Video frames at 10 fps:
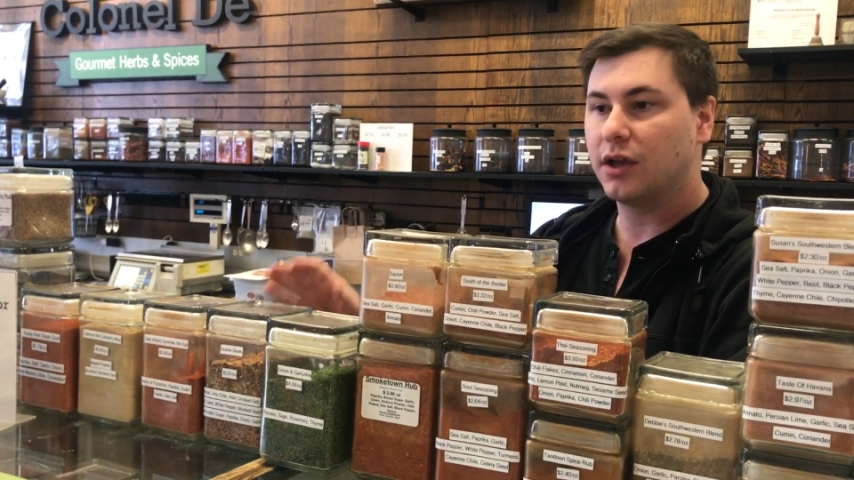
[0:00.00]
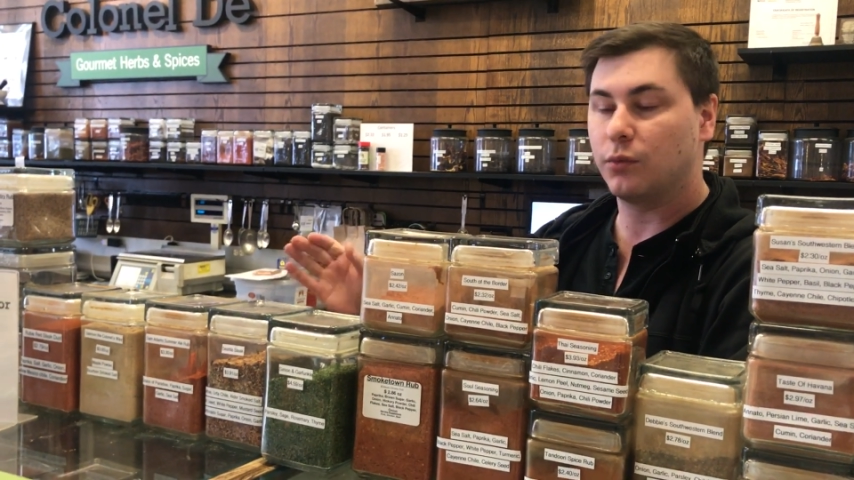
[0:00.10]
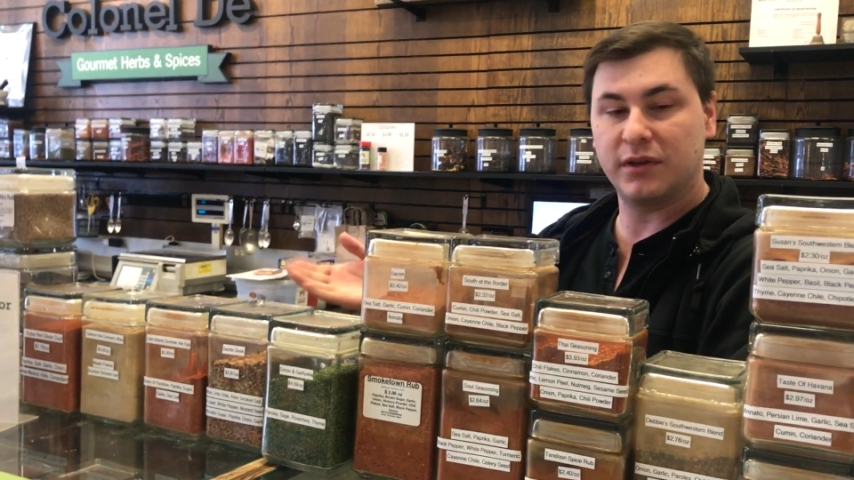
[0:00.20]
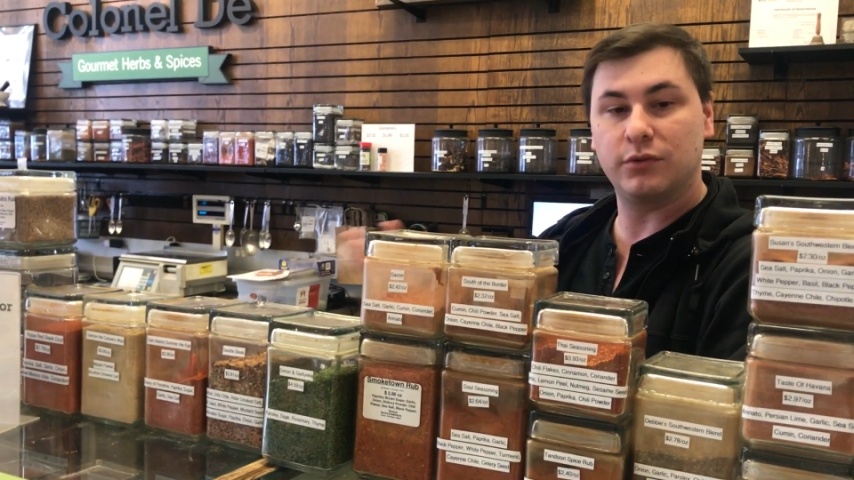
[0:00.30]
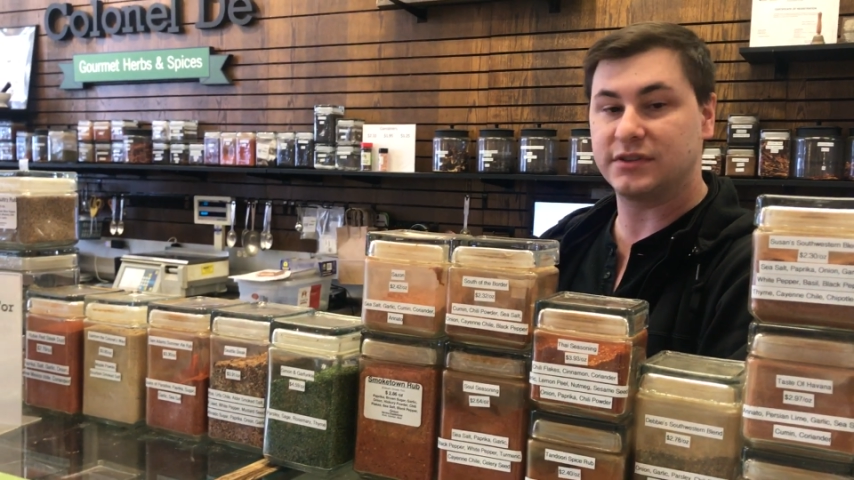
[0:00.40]

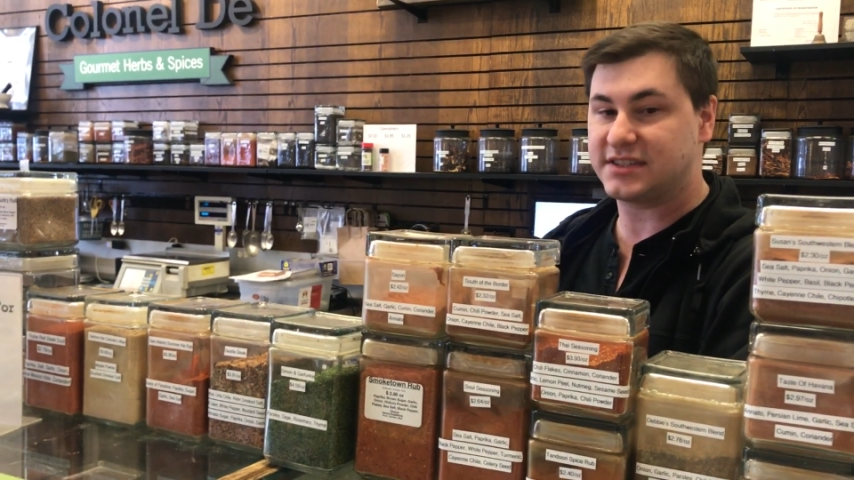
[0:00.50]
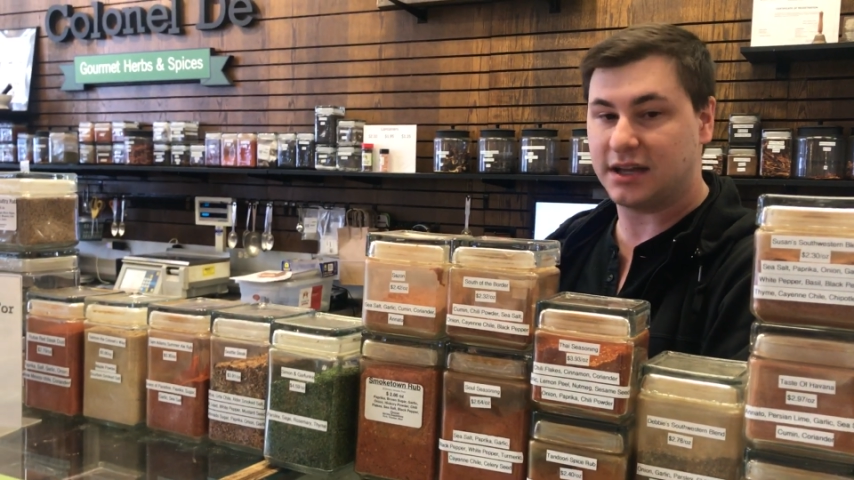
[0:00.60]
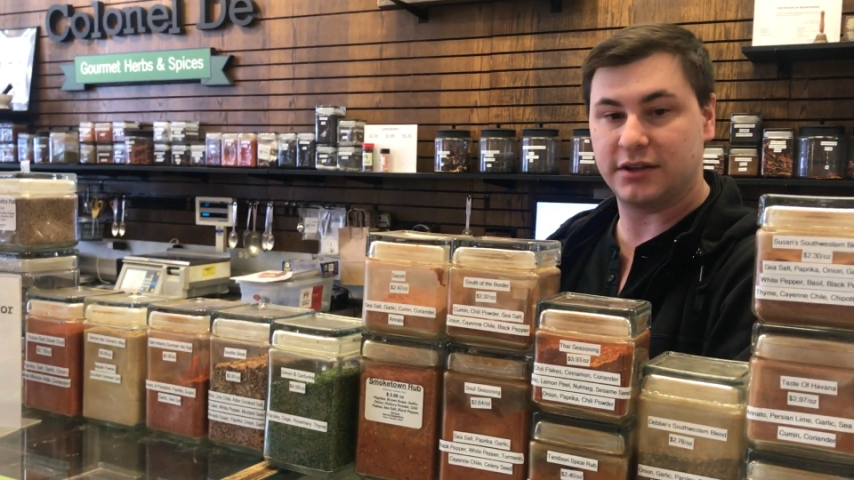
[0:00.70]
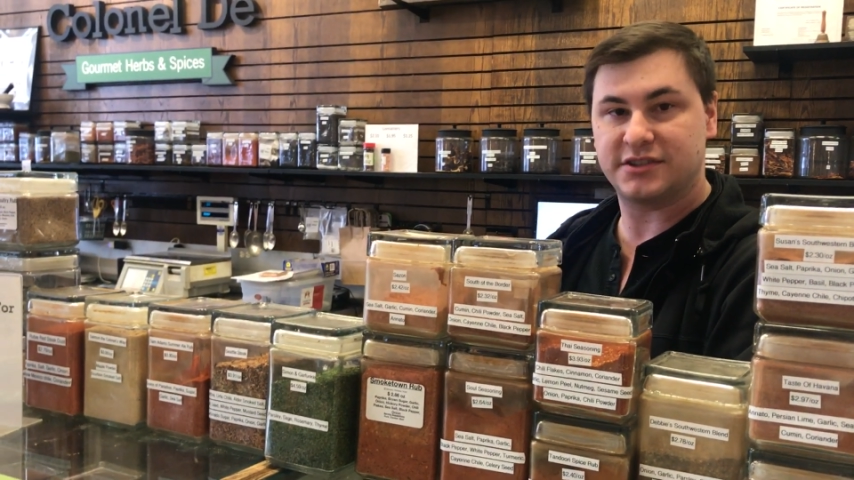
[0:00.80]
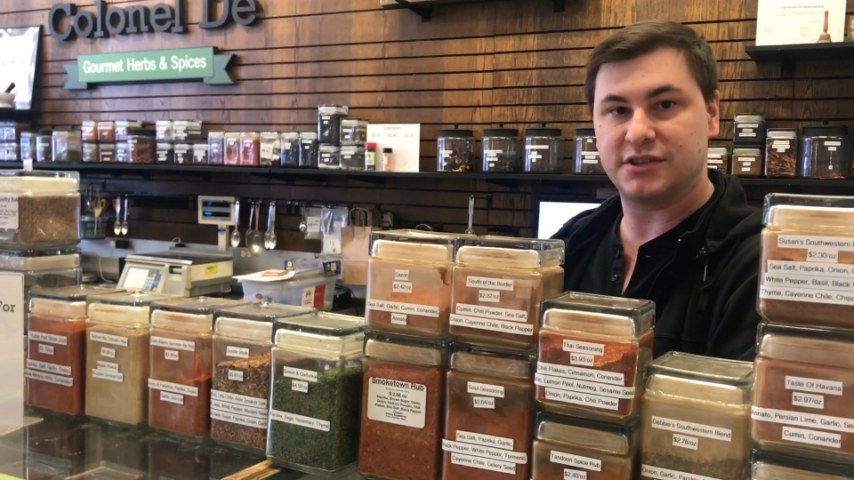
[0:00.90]
we will
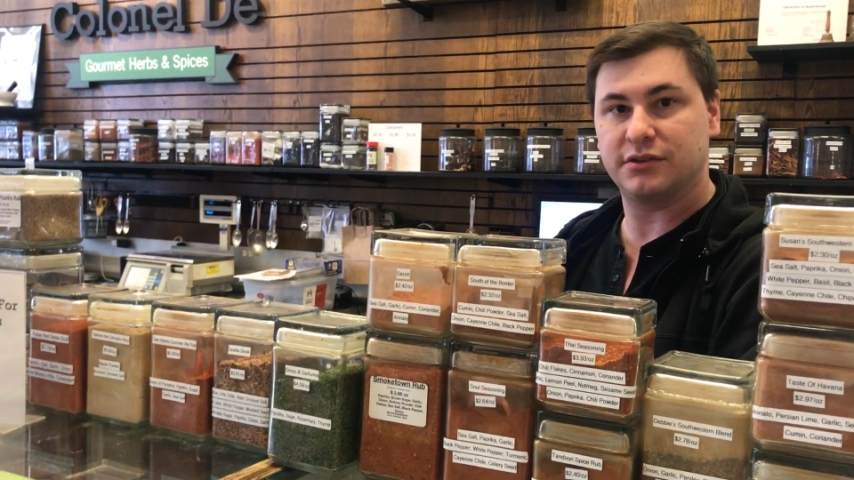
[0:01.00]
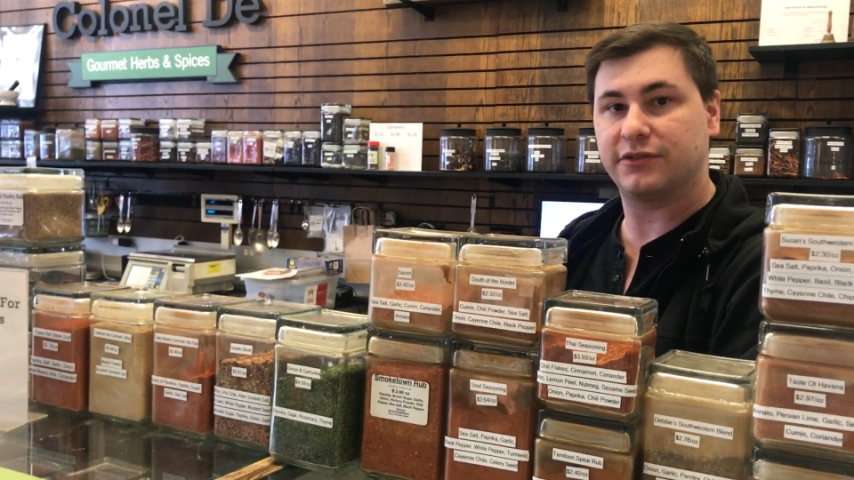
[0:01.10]
sell it to you.